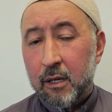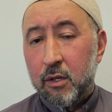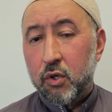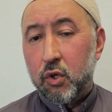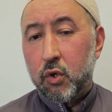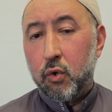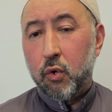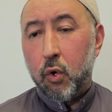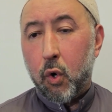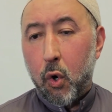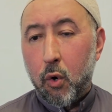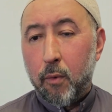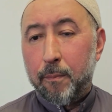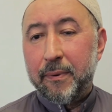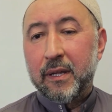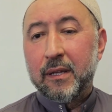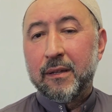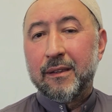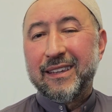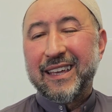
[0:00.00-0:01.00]
to
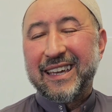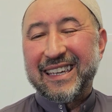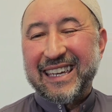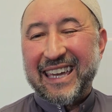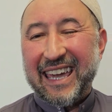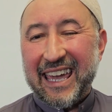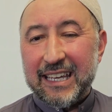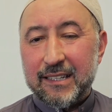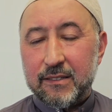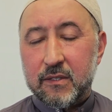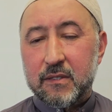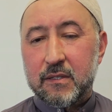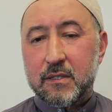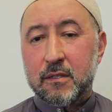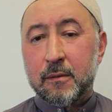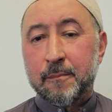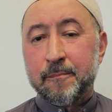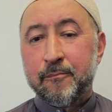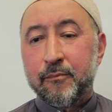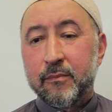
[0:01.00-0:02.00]
open the gates